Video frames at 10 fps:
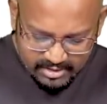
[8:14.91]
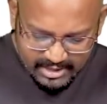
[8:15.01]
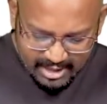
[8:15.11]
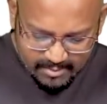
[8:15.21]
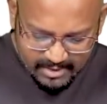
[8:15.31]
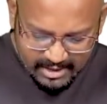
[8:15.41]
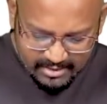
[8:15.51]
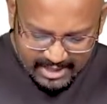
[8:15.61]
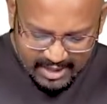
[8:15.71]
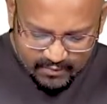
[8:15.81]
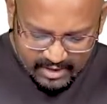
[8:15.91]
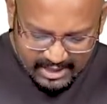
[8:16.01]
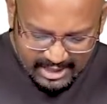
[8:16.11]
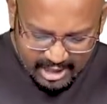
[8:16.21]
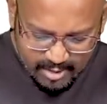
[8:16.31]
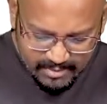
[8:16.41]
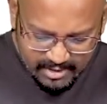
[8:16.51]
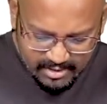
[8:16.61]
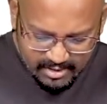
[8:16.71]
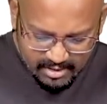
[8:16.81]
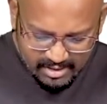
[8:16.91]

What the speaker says: thereby that will inhibit the